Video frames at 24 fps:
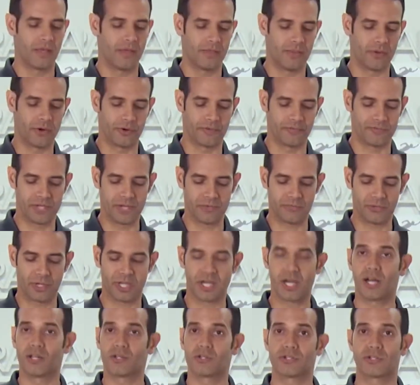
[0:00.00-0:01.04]
They're of different
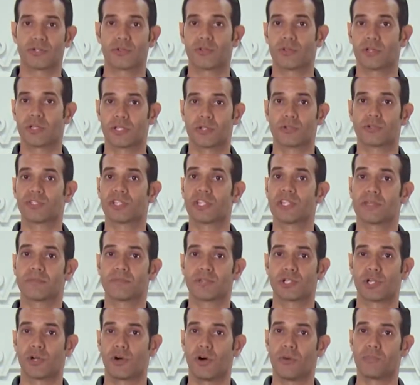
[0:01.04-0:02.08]
colors so that you'll see them
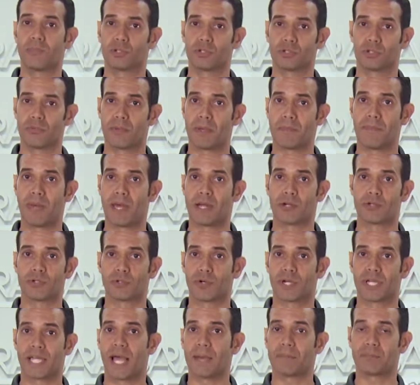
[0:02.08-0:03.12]
show up a little bit better
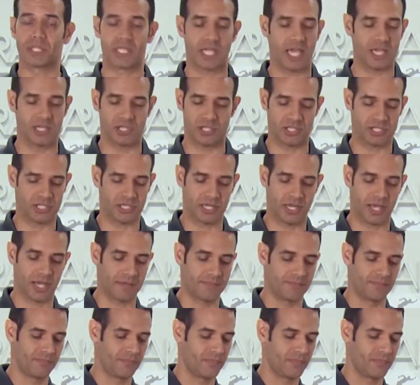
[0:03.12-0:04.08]
during application today.